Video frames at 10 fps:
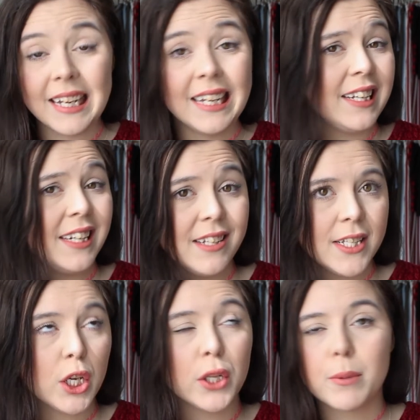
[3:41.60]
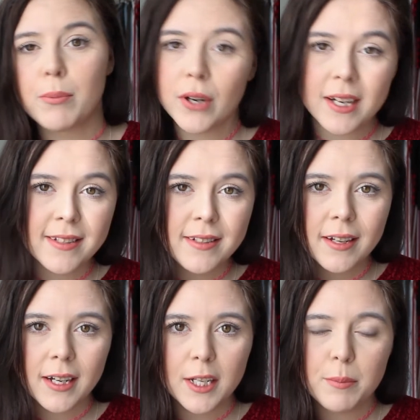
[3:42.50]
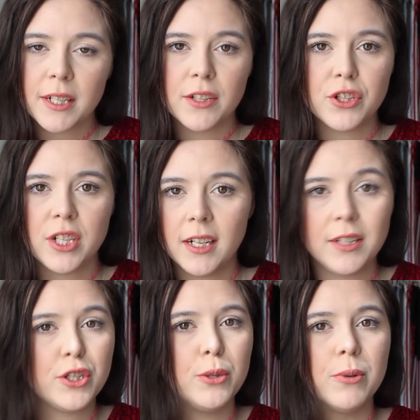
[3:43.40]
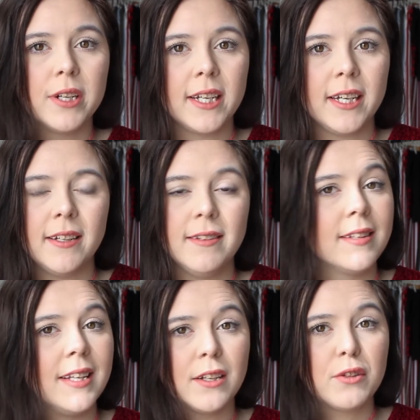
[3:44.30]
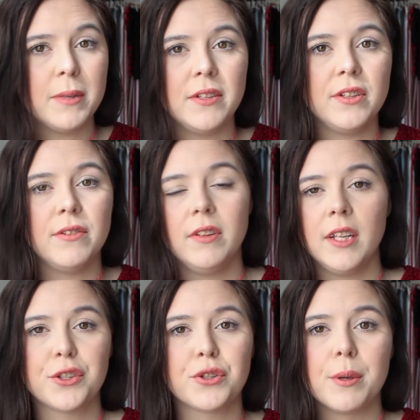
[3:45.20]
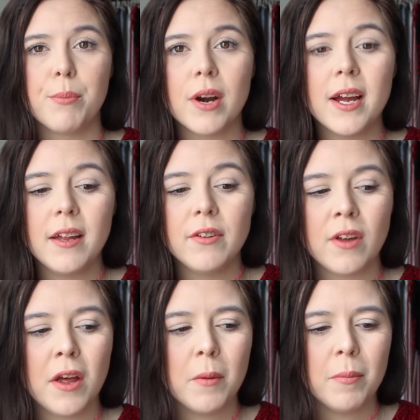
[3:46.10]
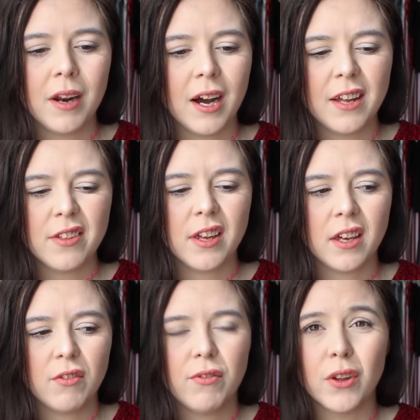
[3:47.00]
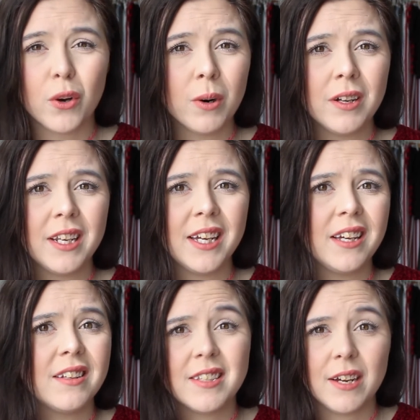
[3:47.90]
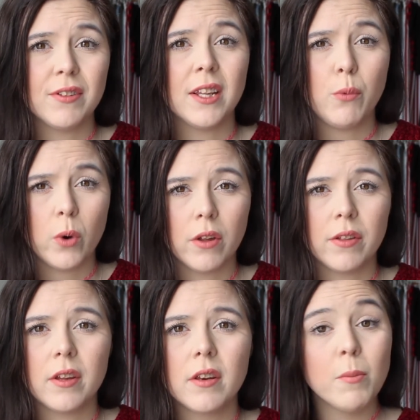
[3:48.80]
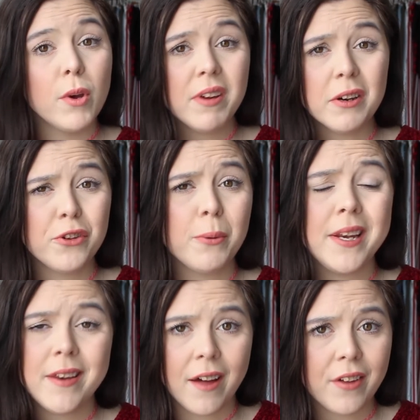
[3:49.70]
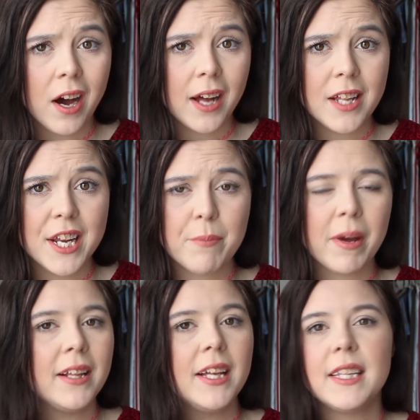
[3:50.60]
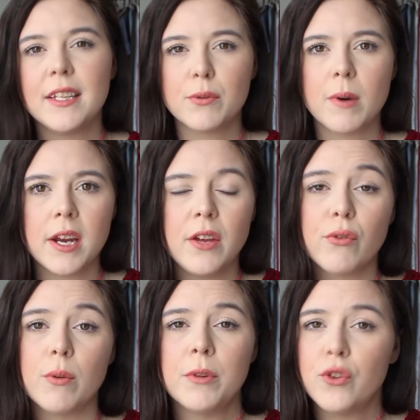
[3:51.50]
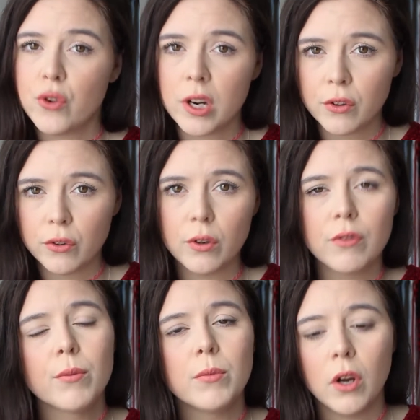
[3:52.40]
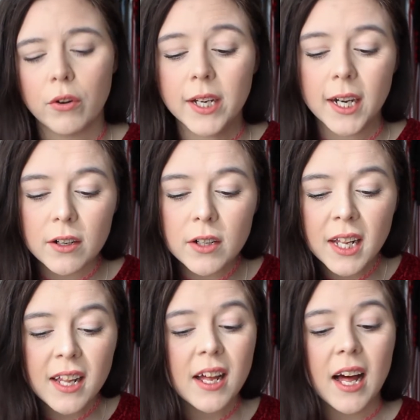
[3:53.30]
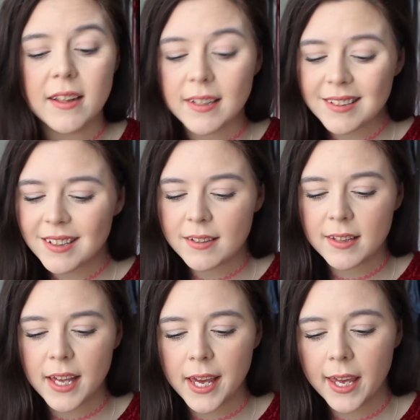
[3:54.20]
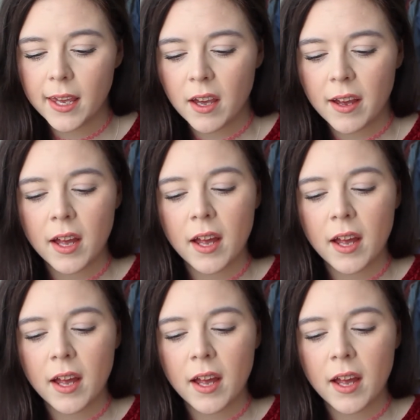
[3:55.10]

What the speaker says: It is on the pricey side because Charlotte Tilbury is an expensive luxury brand, but I think for the quality, it's definitely worth it. Moving on to another highlighting palette. This one is from the drugstore from L'Oreal, and this is the